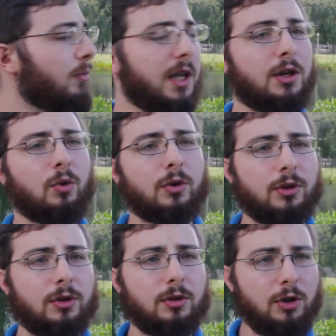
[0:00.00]
plant North
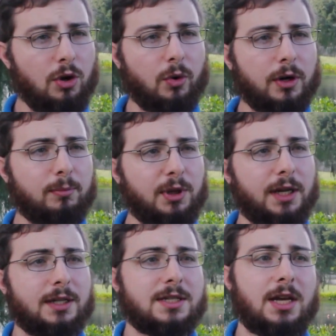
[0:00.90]
New York
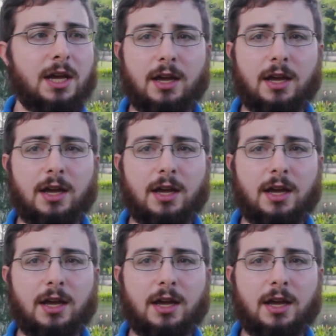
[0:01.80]
plants.